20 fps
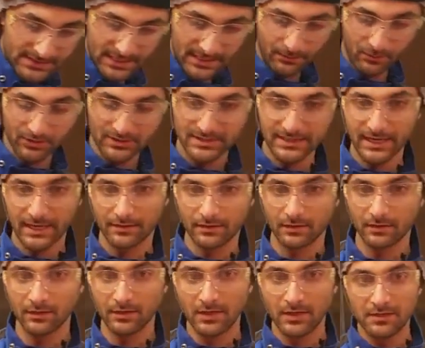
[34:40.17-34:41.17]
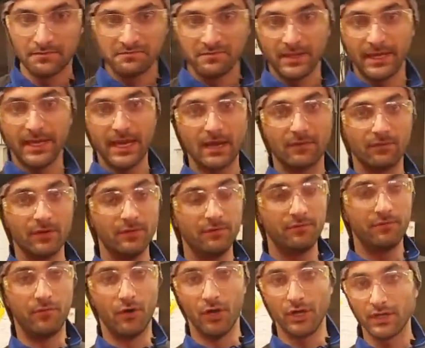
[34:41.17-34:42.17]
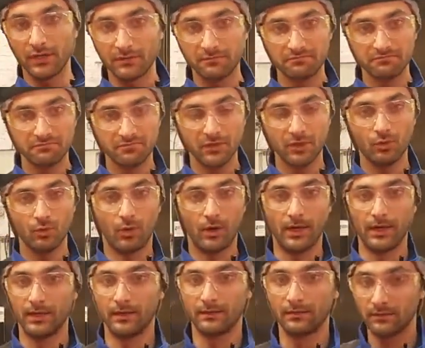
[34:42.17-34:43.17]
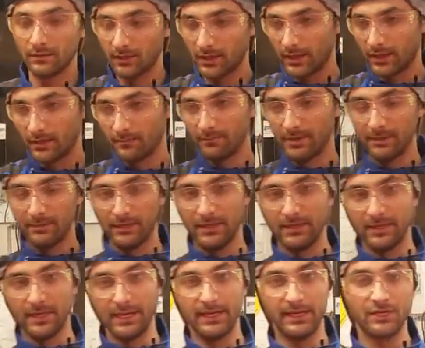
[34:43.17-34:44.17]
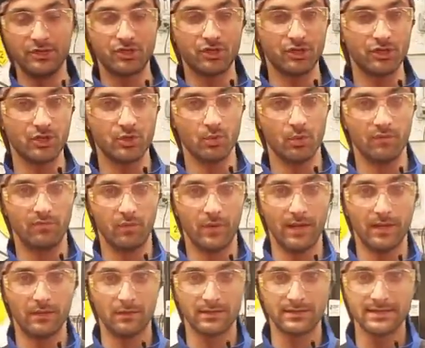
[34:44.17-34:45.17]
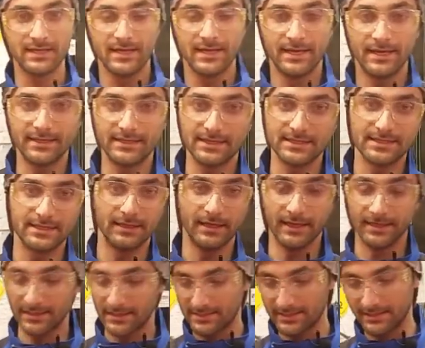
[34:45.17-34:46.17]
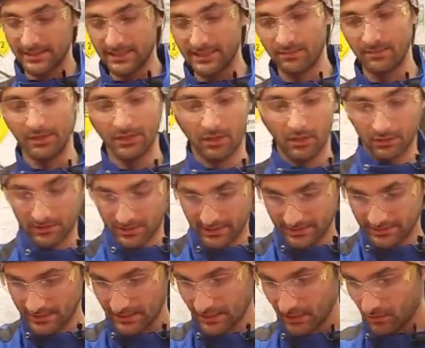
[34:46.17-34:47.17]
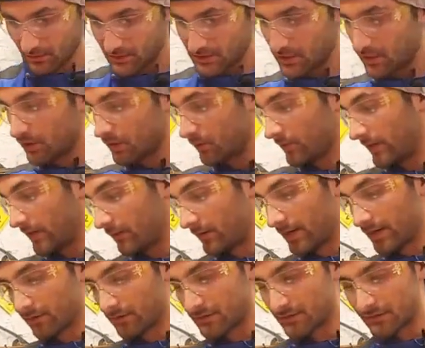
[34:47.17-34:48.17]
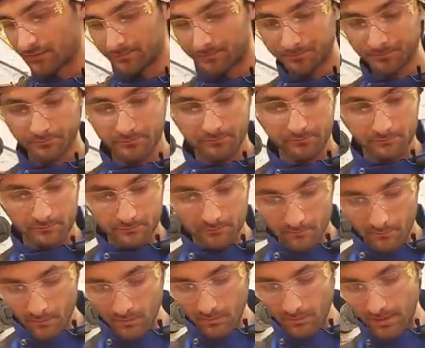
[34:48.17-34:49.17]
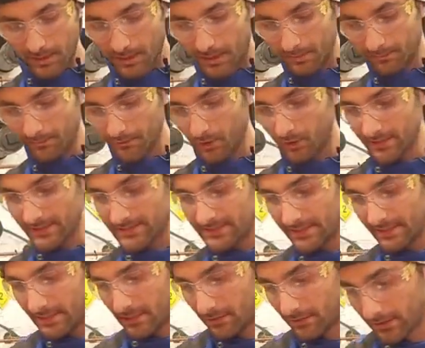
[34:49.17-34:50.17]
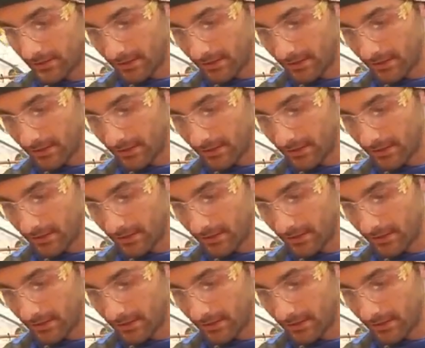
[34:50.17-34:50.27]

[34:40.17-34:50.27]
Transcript: table together, like every foot you want uh, maybe an inch or two of weld. It doesn't, it doesn't need to be continuous all the way around. Um, you can see here the